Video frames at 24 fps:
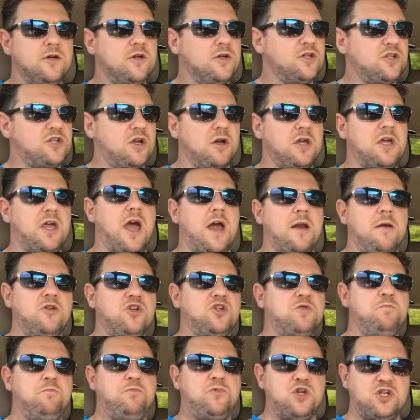So again,
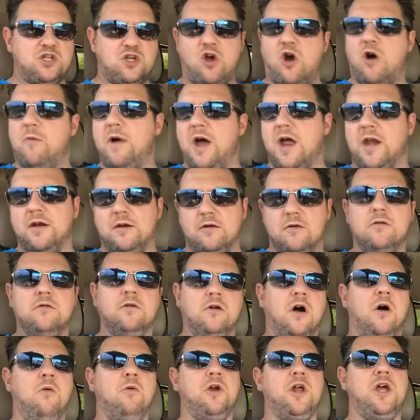just comment.
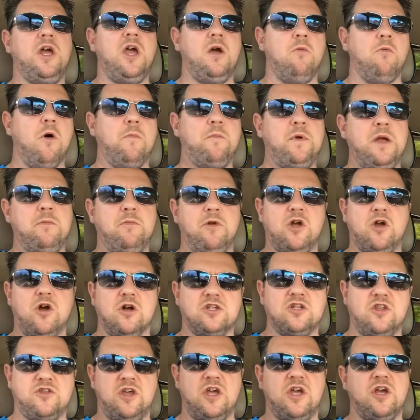I want to hear what people have
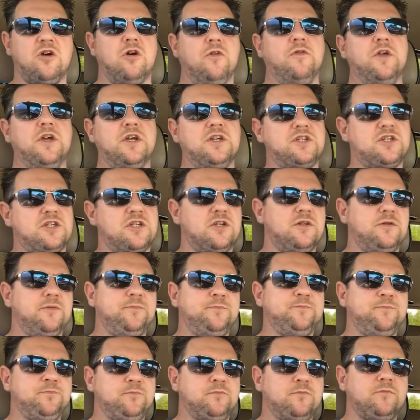got to think on this,
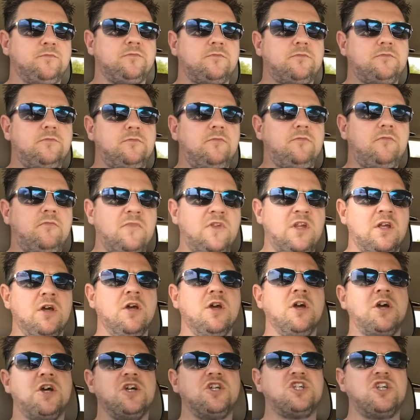
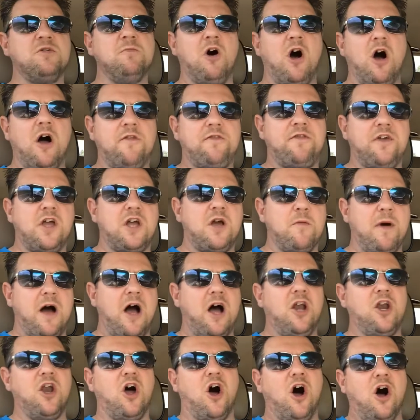because it's something I think
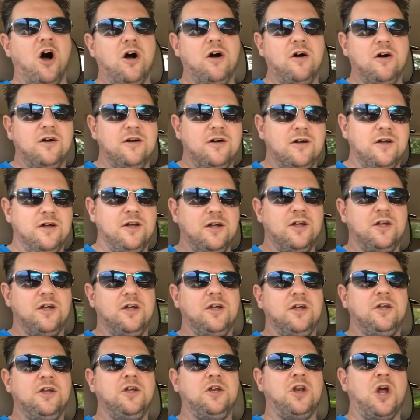about a lot.
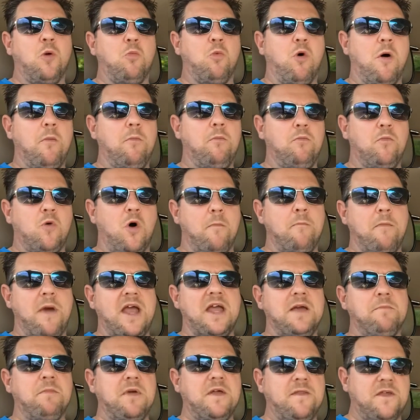You know, what
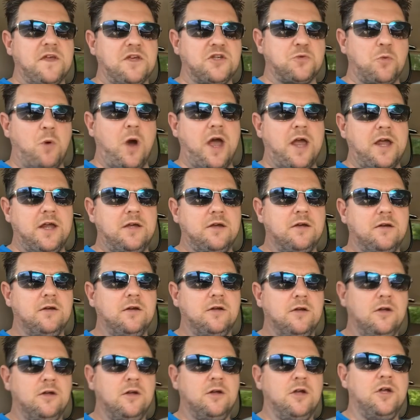made me this way?
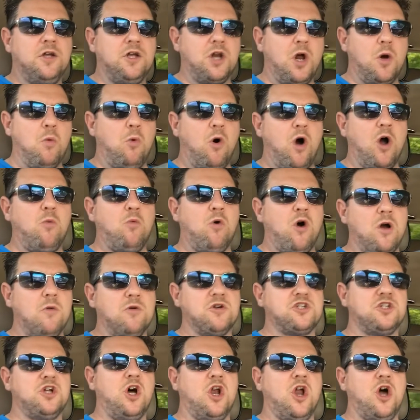You know, why
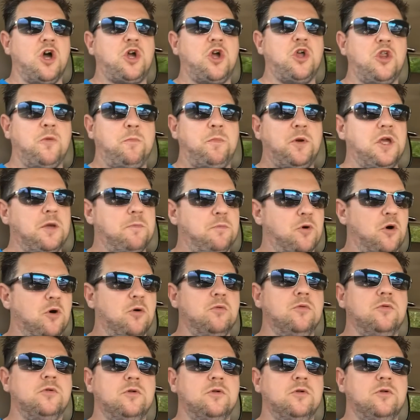wasn't I like other people?